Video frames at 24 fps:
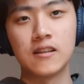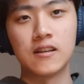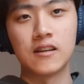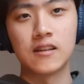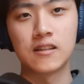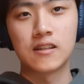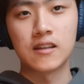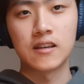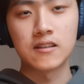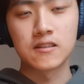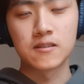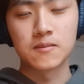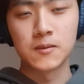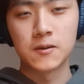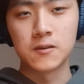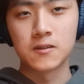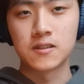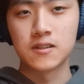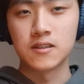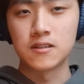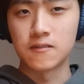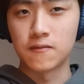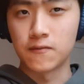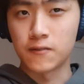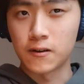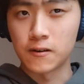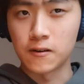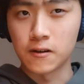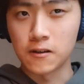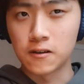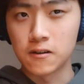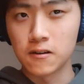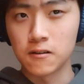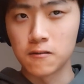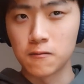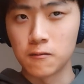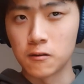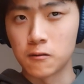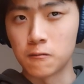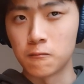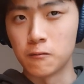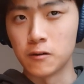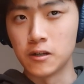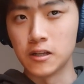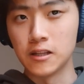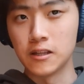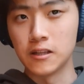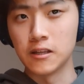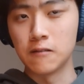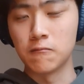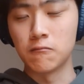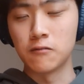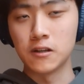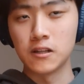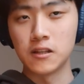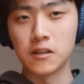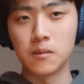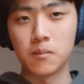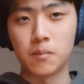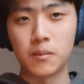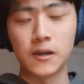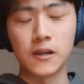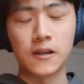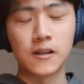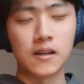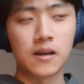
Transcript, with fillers: uh, Desmos isn't very good with really, really big